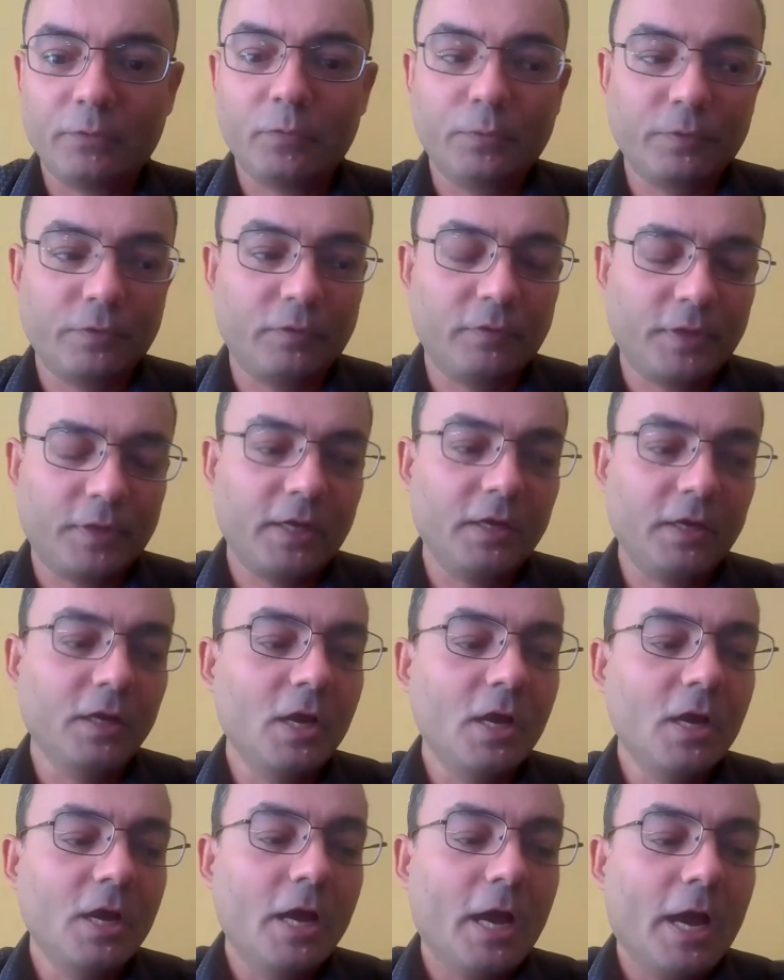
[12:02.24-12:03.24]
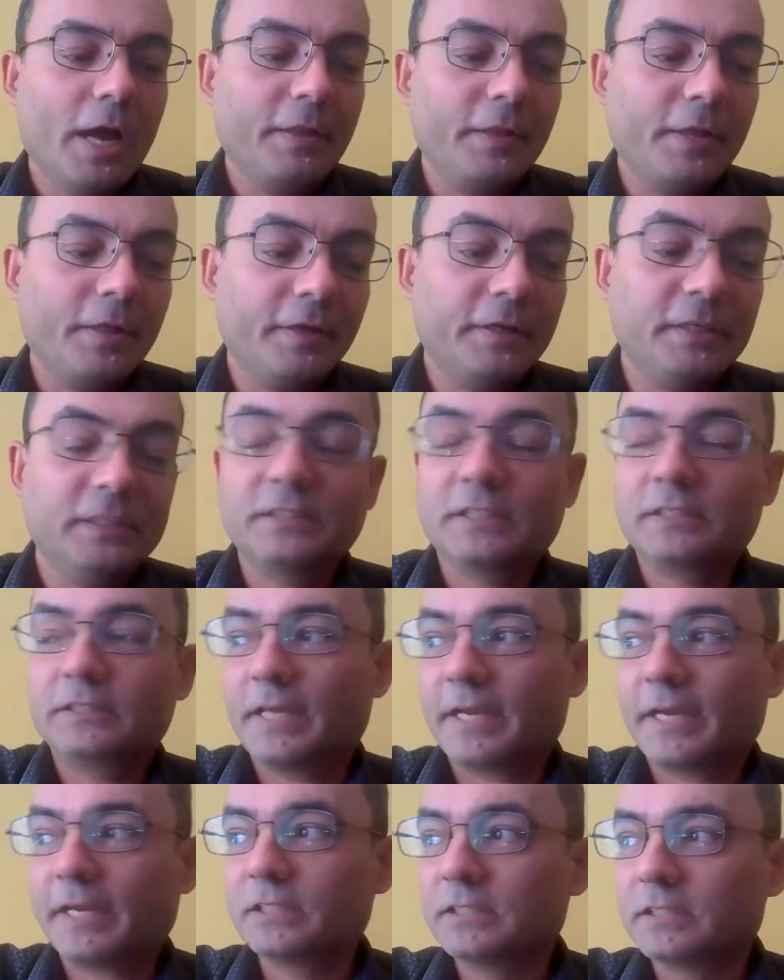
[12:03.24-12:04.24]
and, work with all that. And then there is a
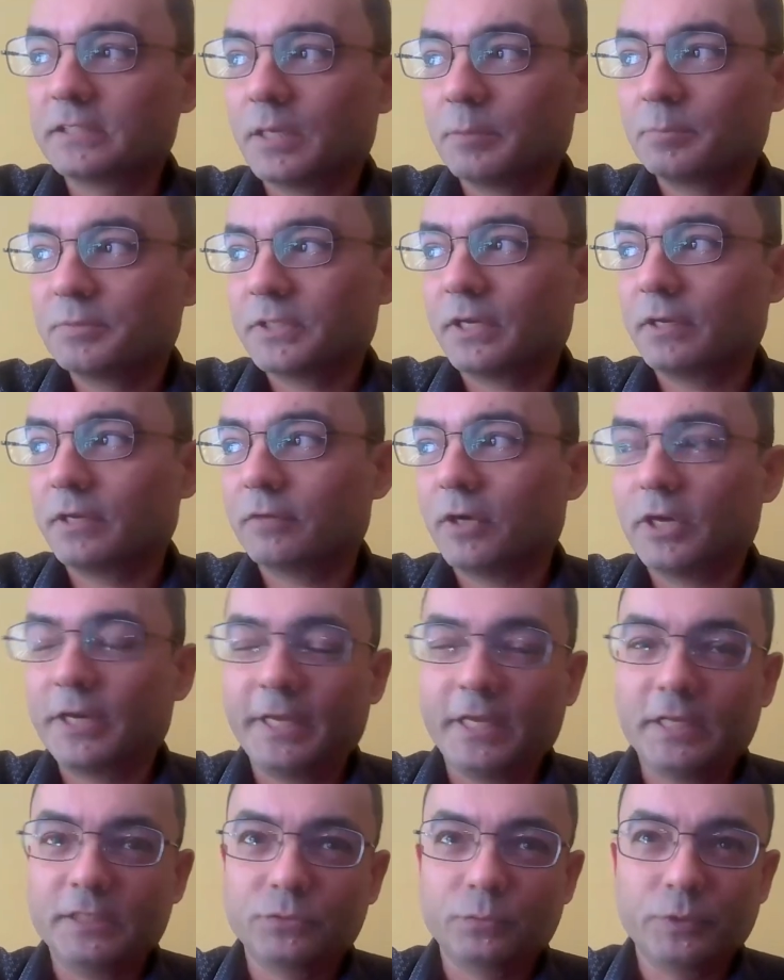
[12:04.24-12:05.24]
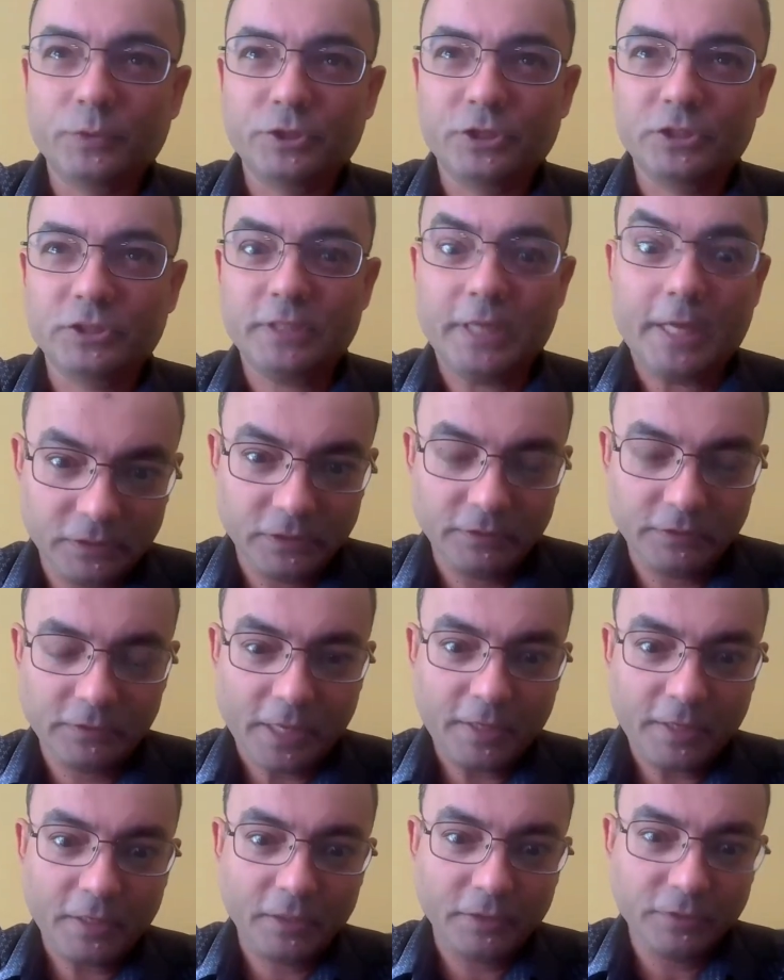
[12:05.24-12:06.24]
second subset of audience, which is the
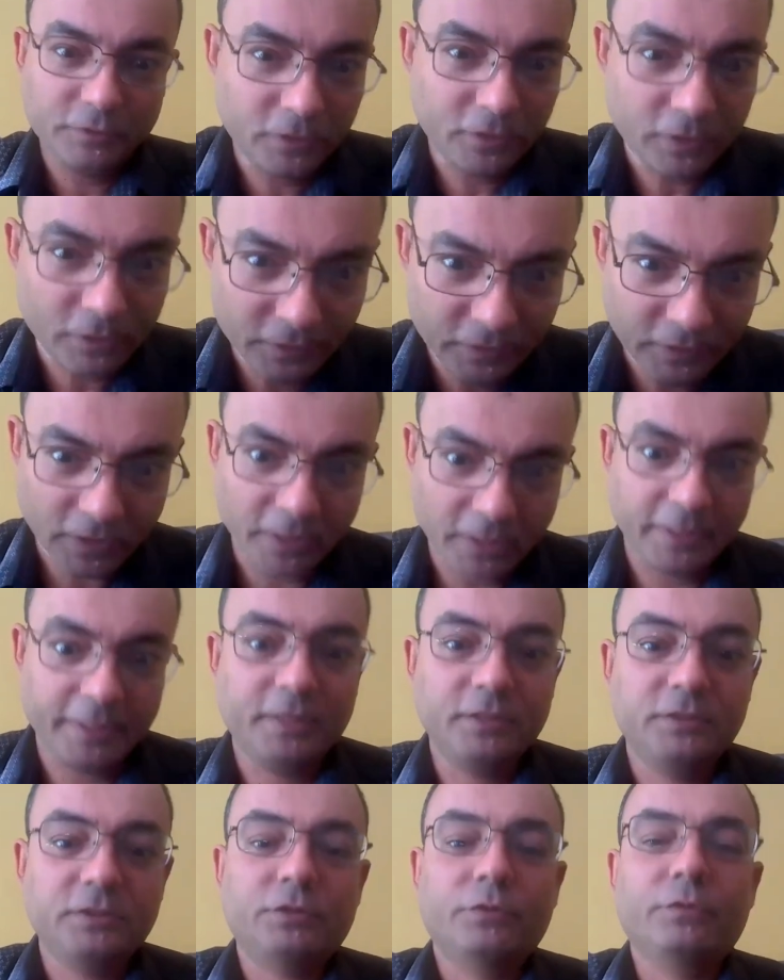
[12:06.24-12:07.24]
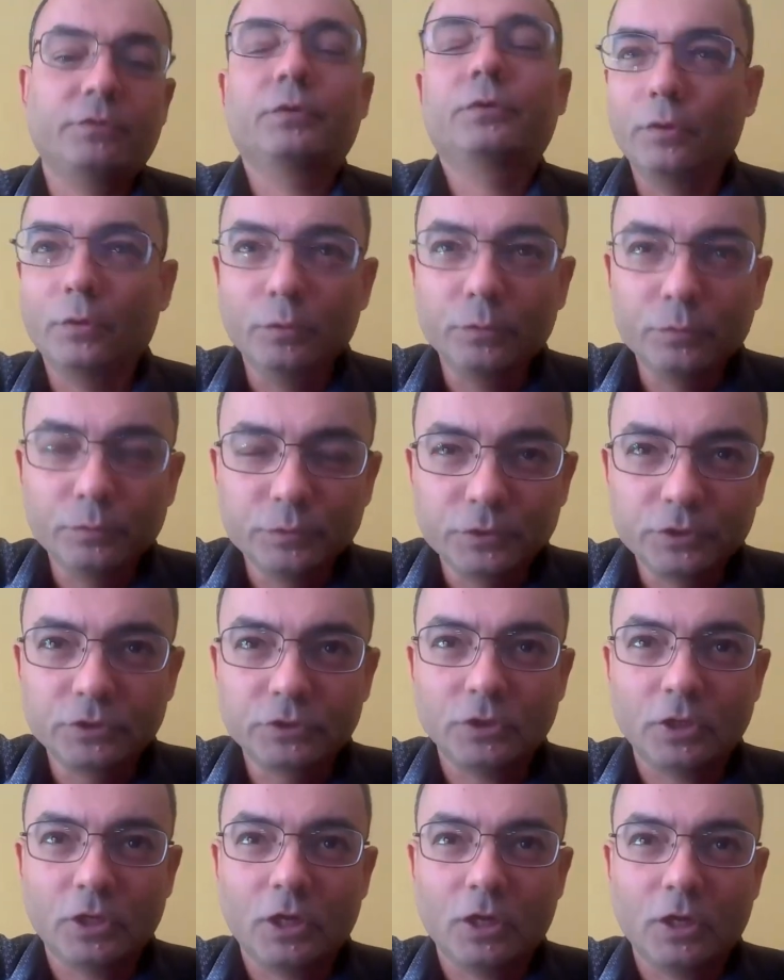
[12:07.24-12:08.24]
analytical side. So
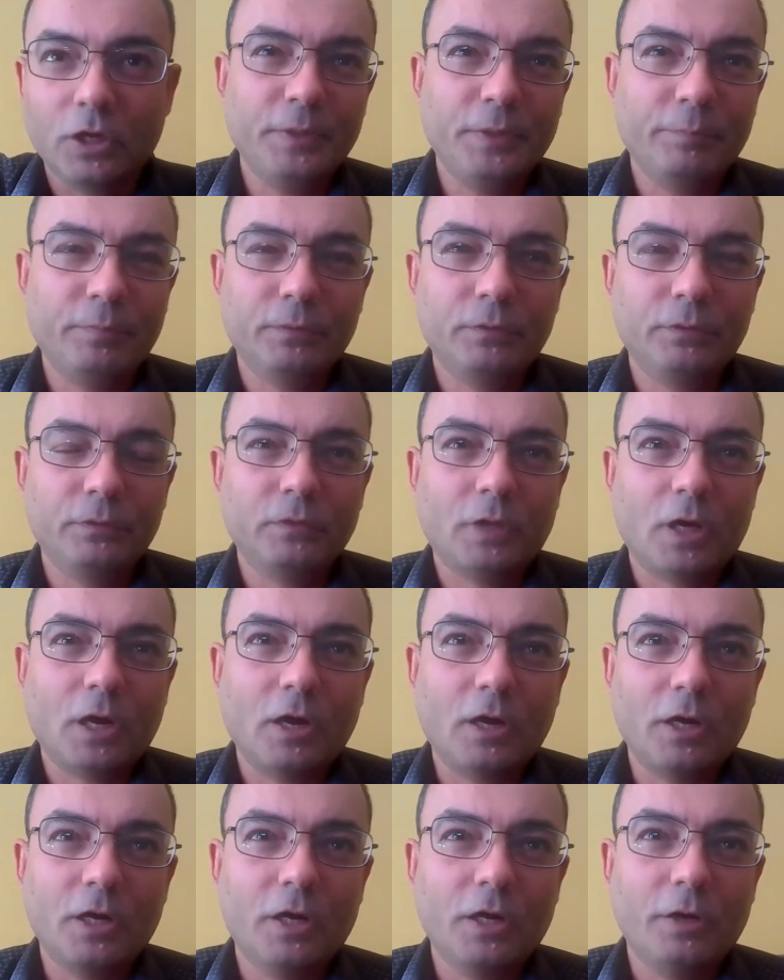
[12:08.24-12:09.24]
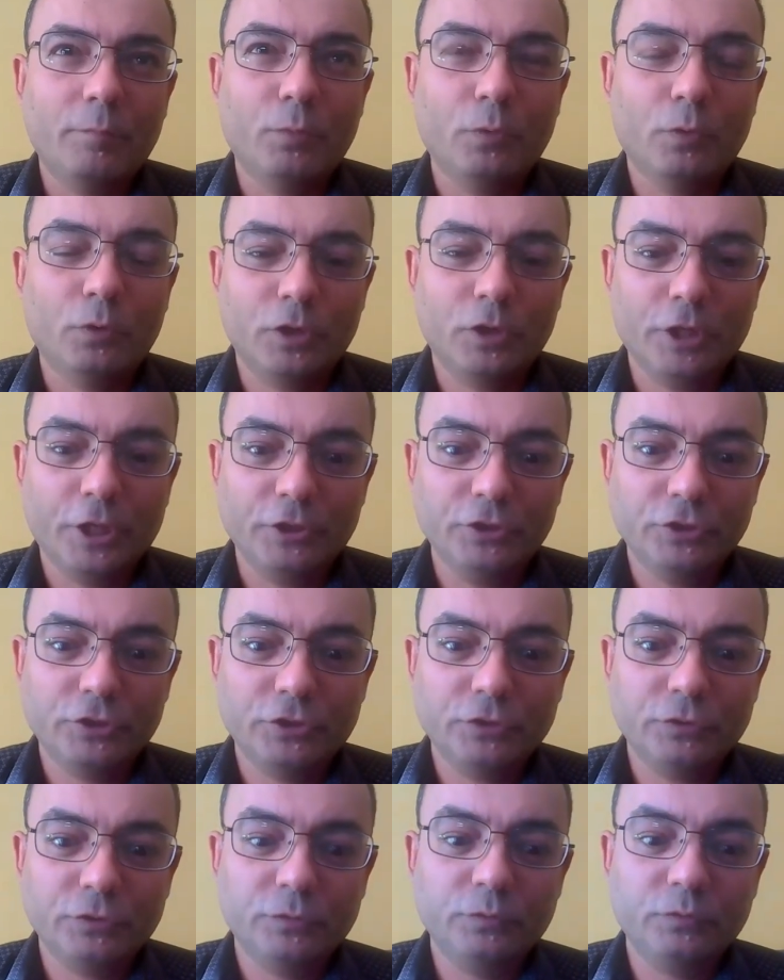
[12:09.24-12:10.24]
those people are more
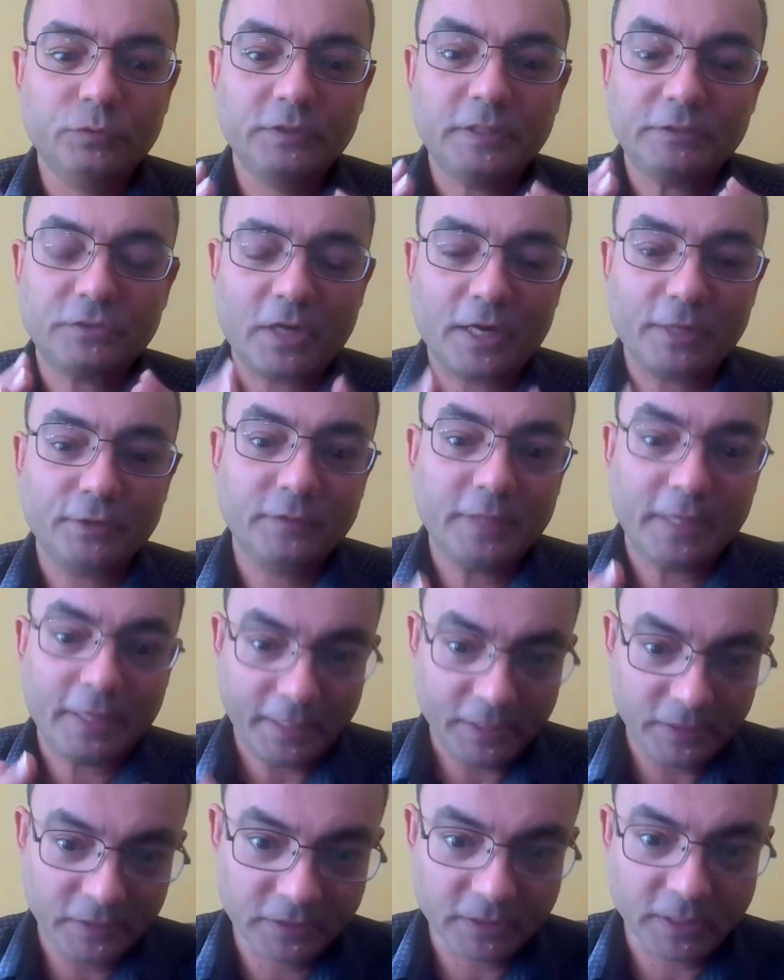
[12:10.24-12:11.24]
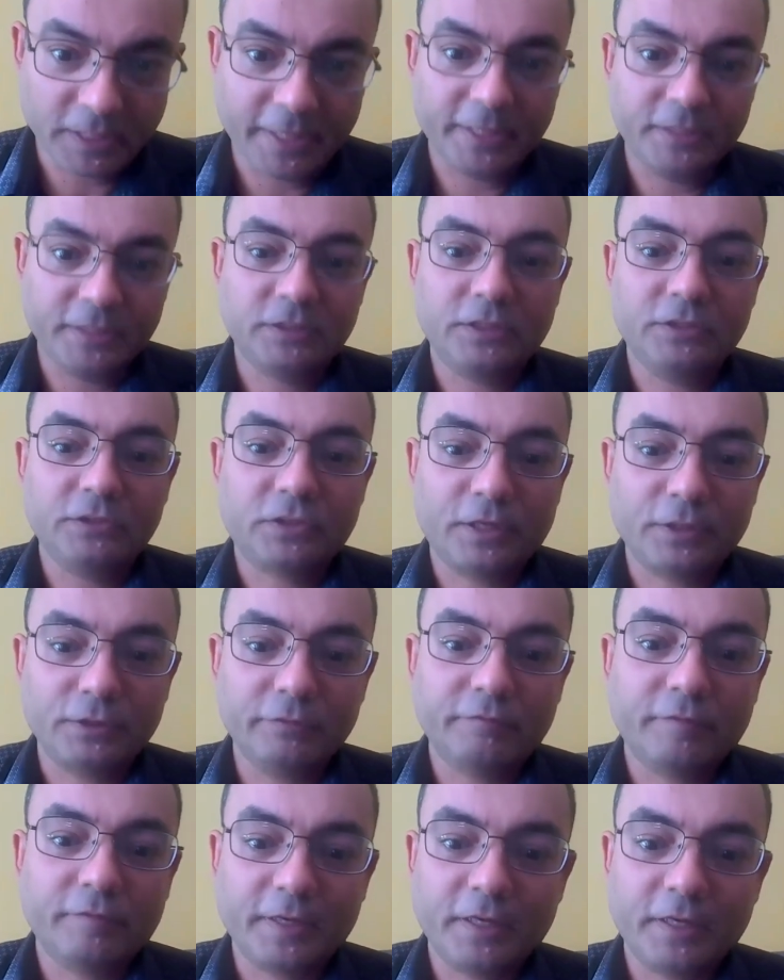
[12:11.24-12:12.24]
into trying to get insights and trying
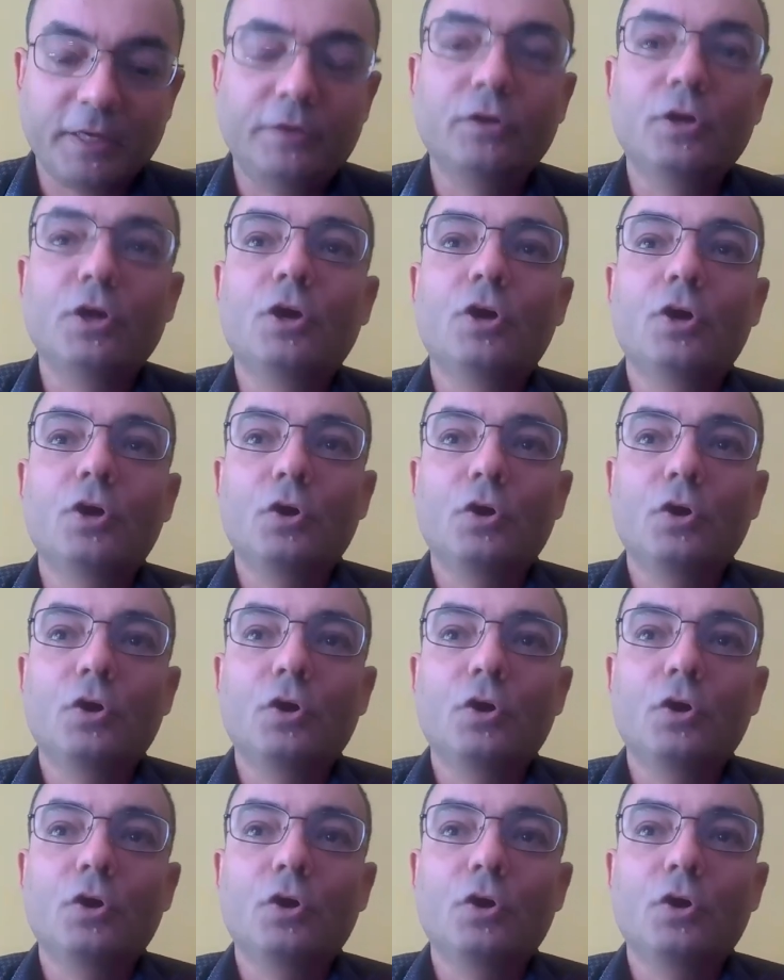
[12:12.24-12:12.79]
to find out